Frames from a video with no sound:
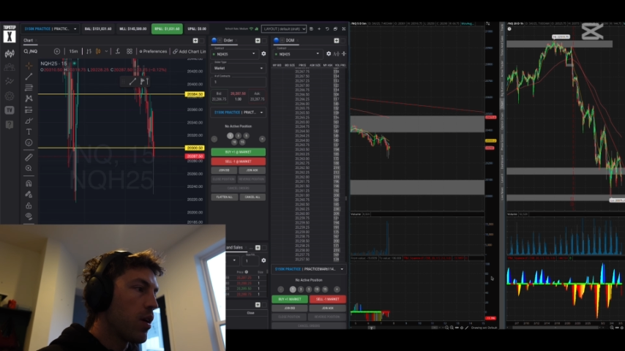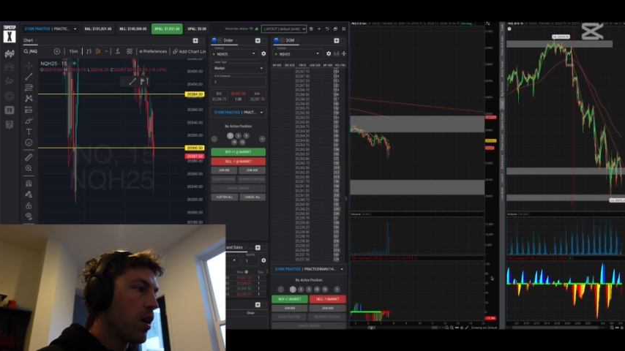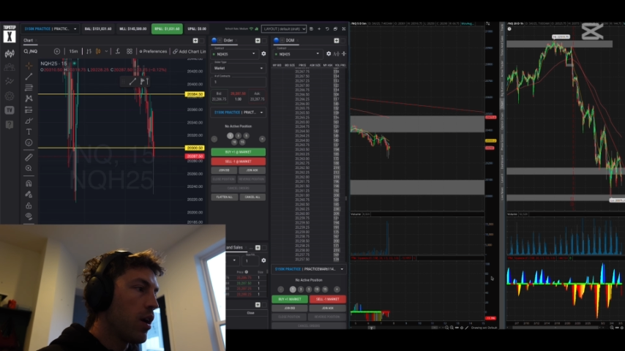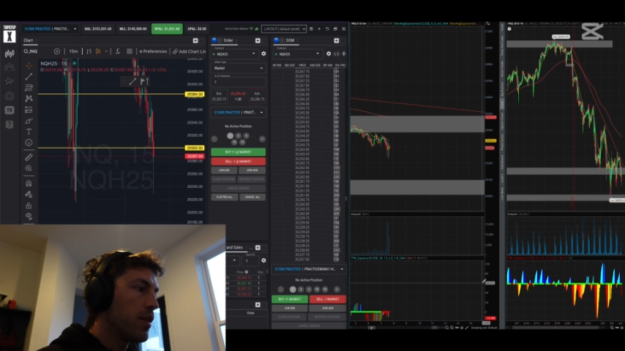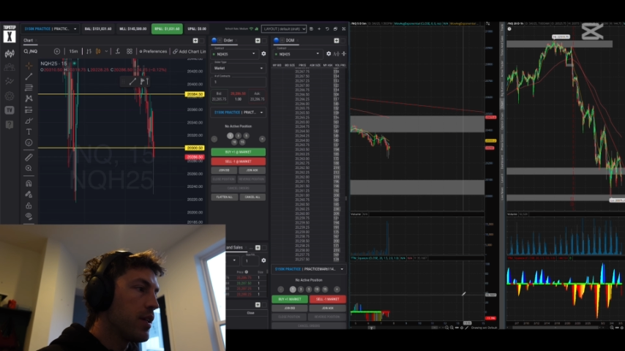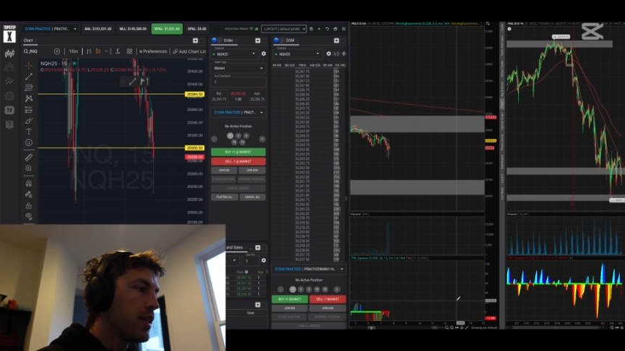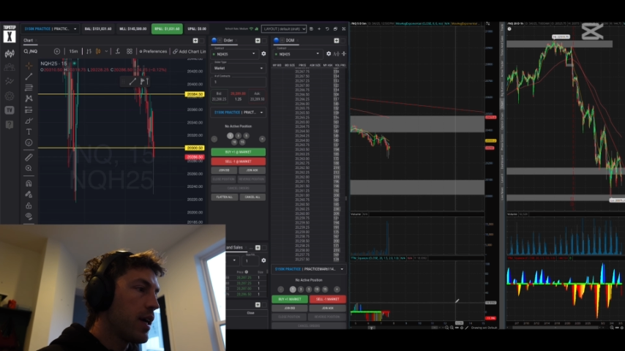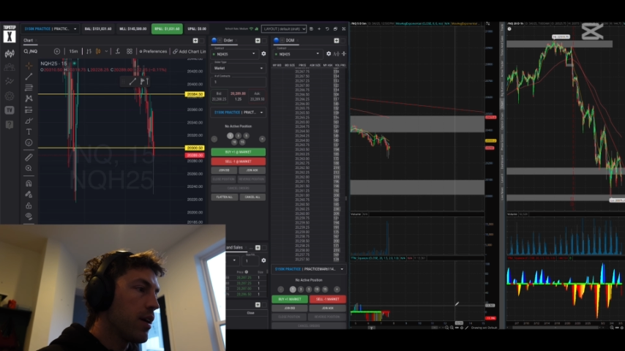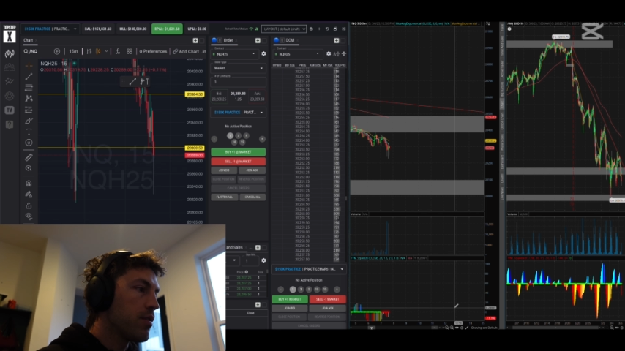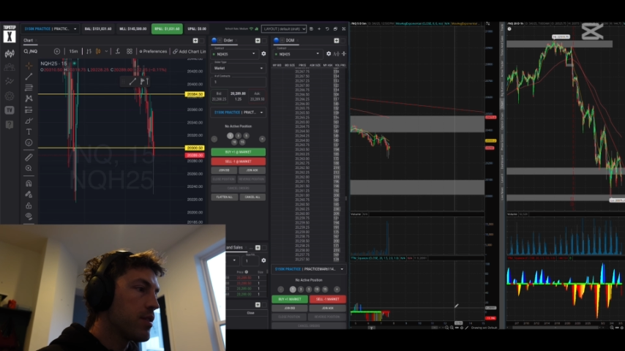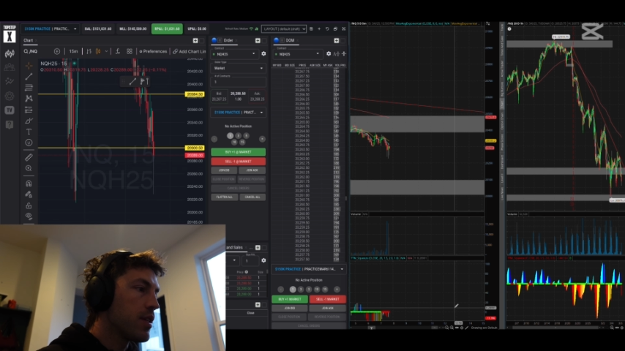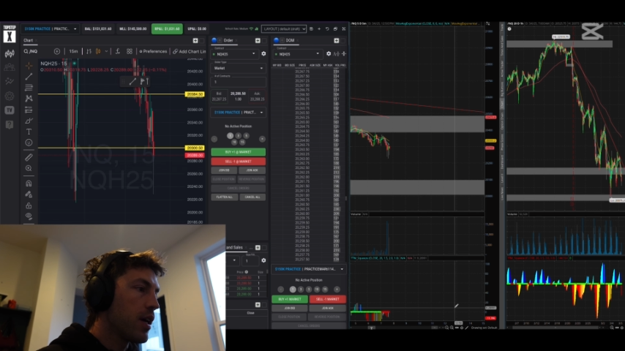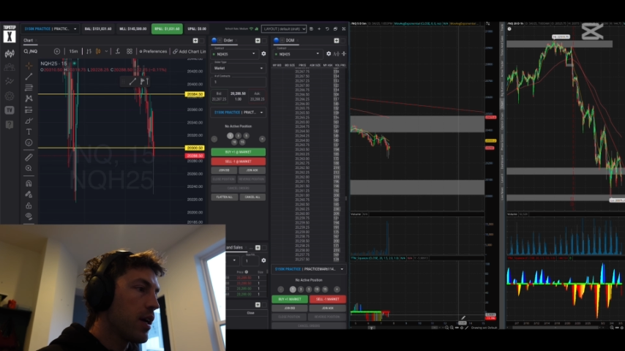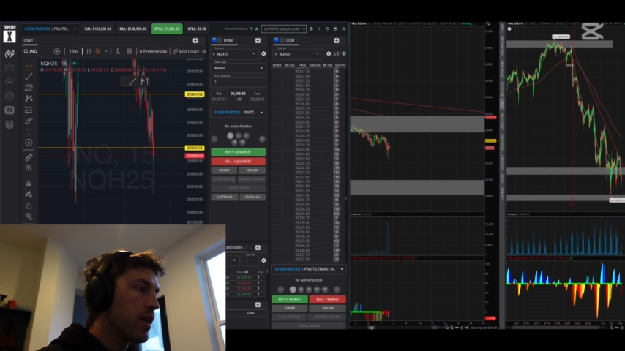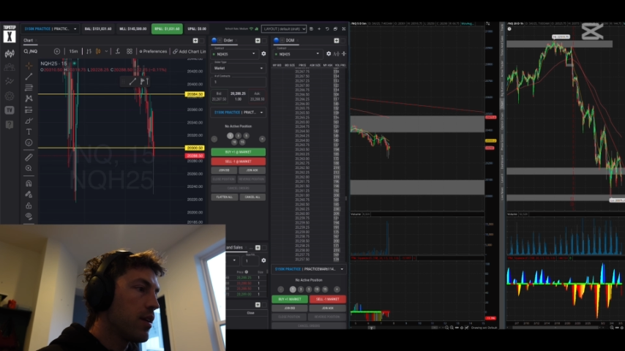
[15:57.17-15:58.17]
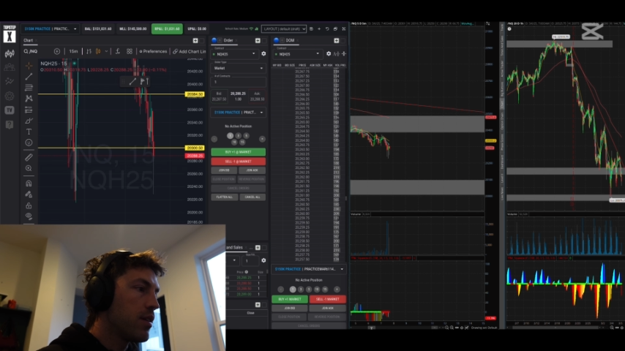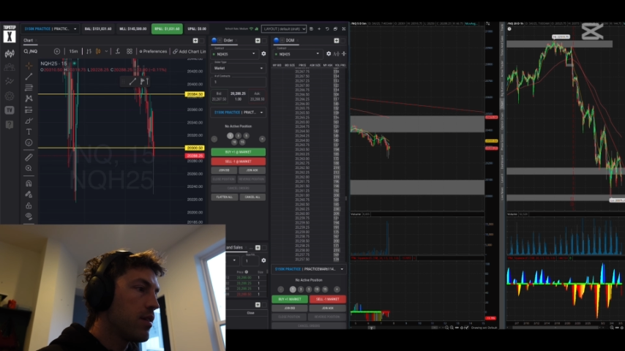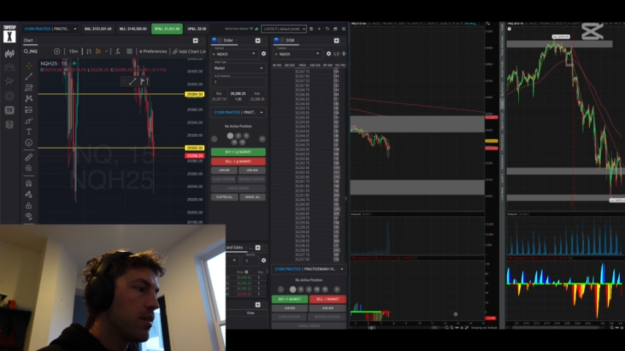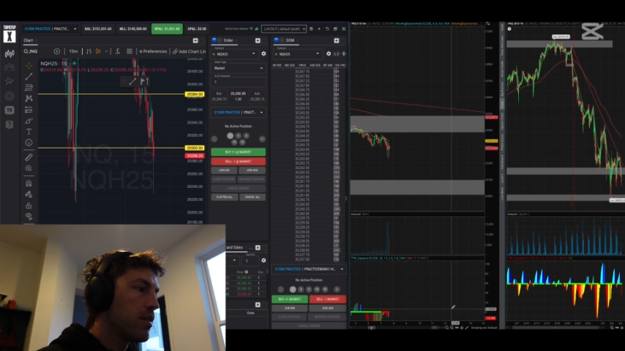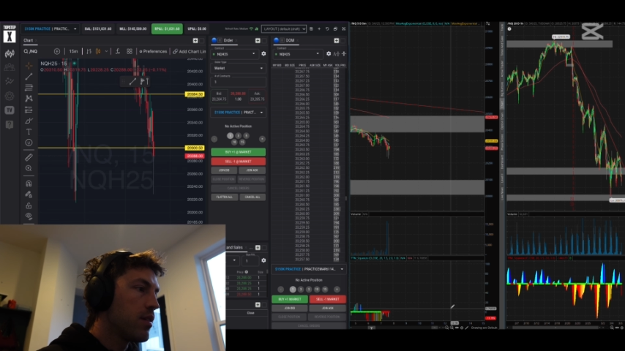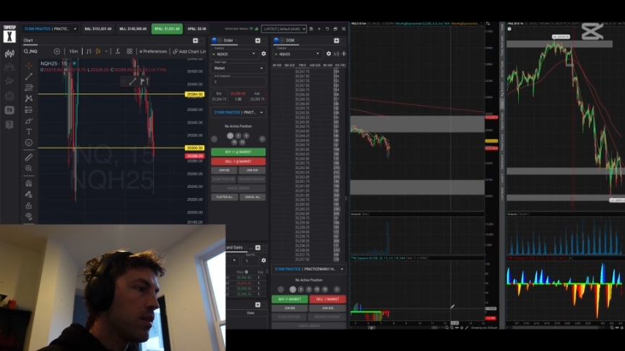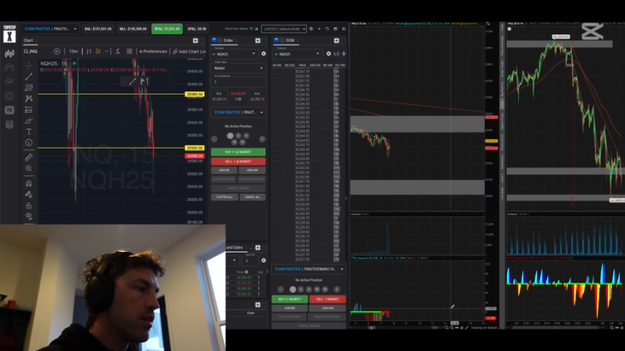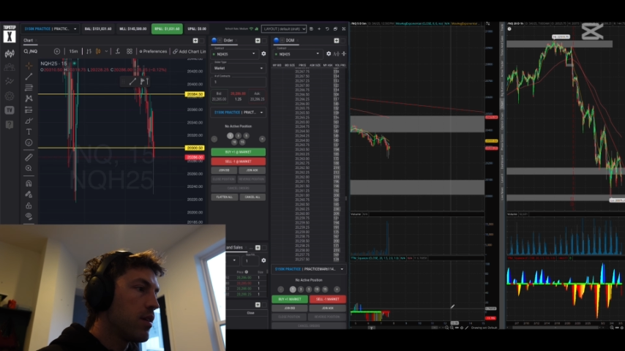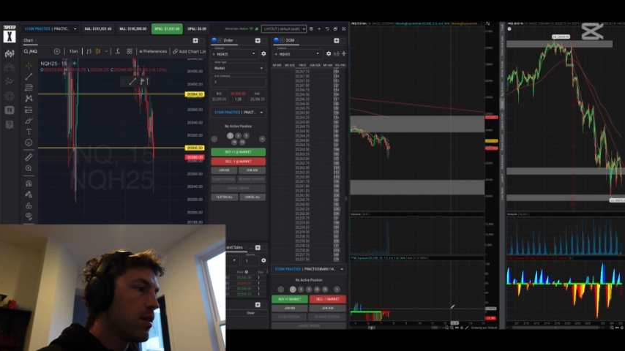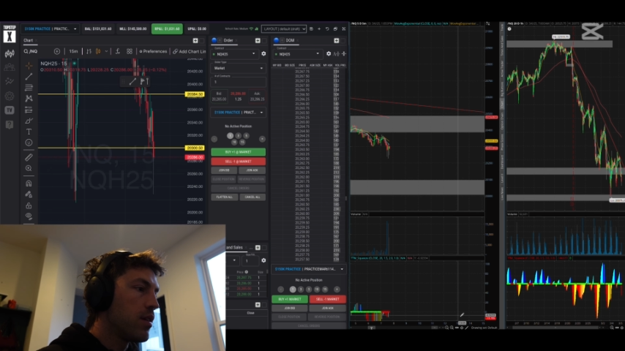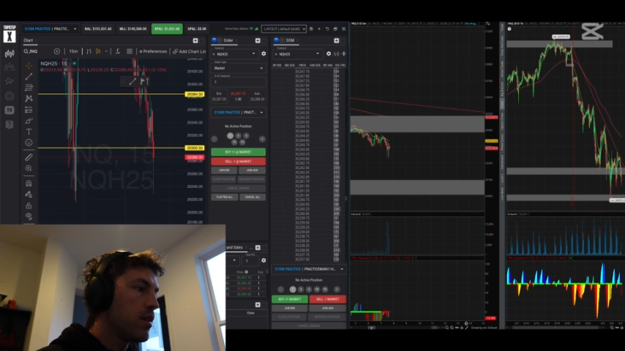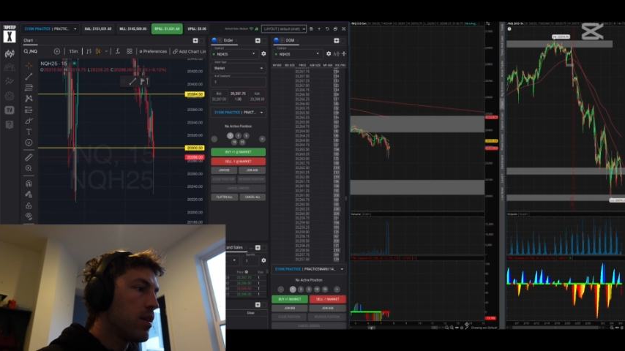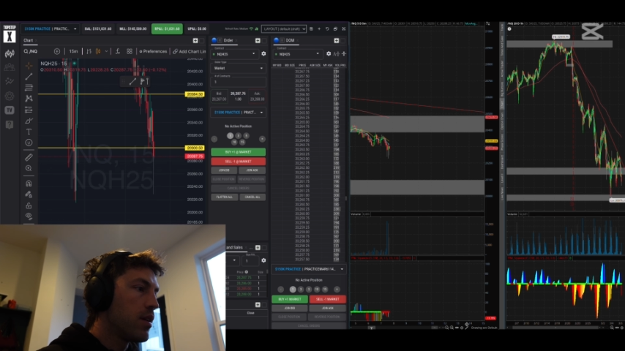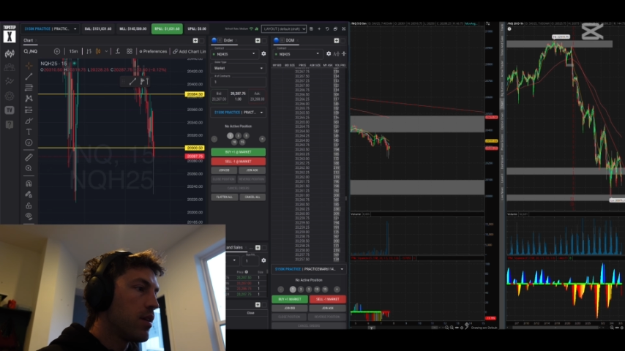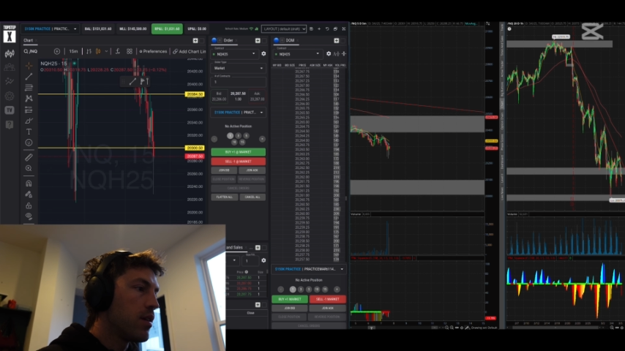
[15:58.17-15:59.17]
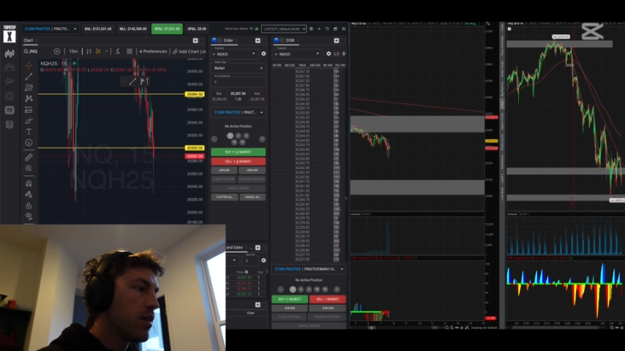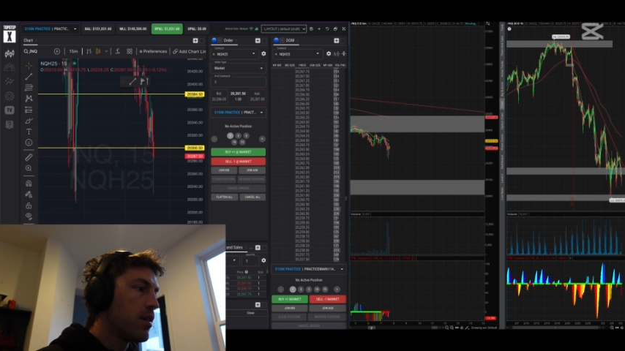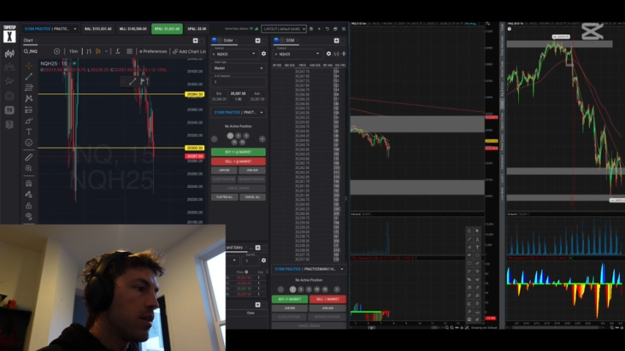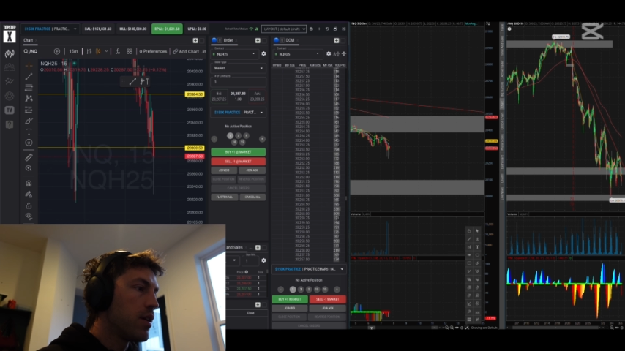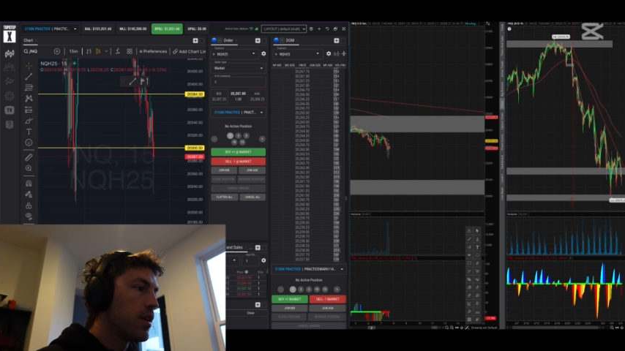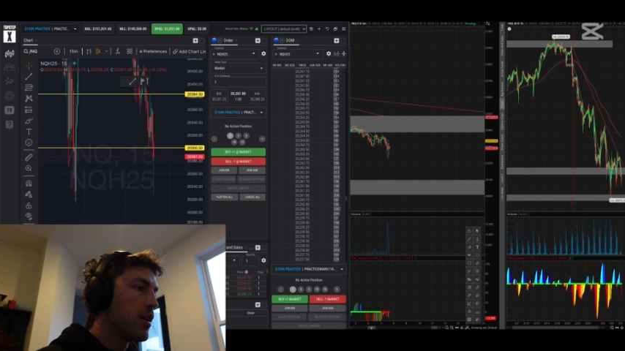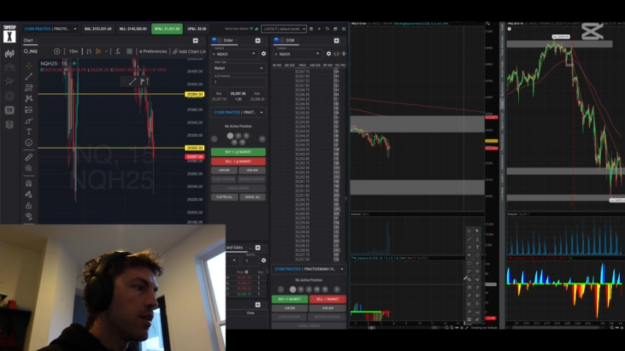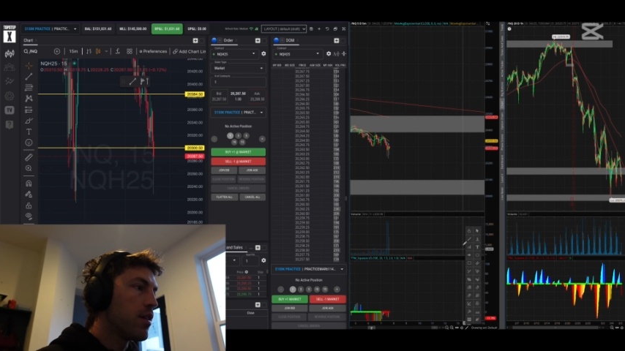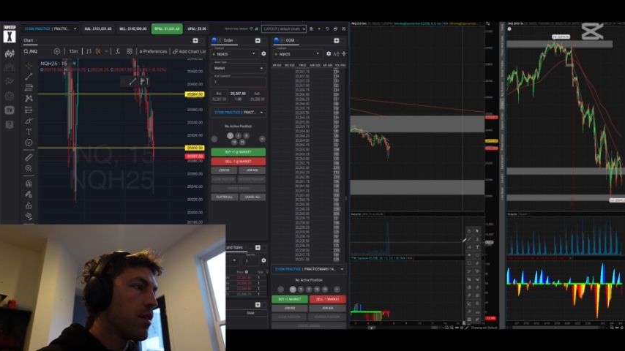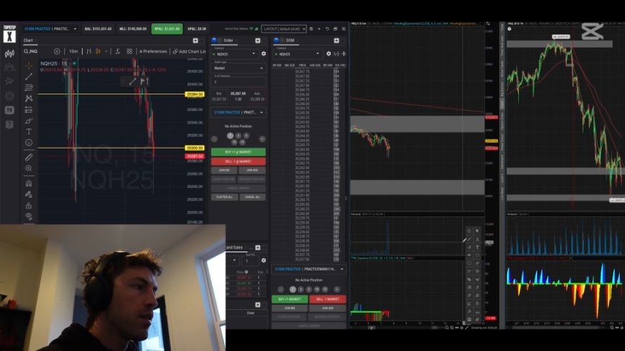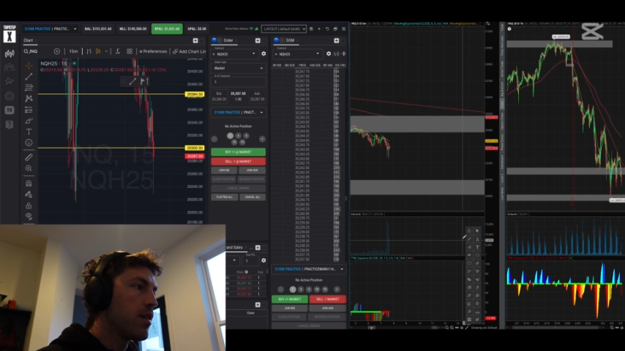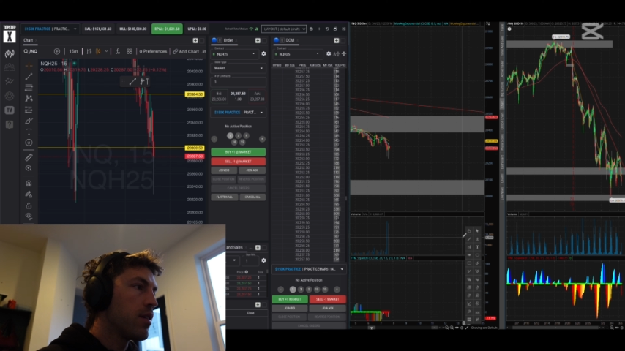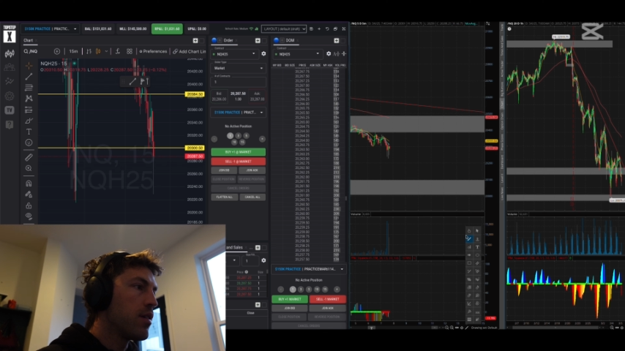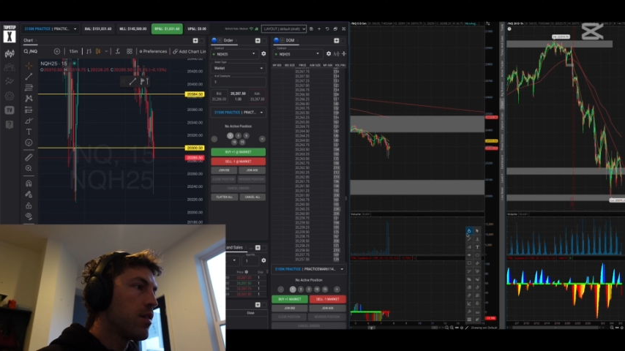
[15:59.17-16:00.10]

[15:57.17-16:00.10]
on the downside here.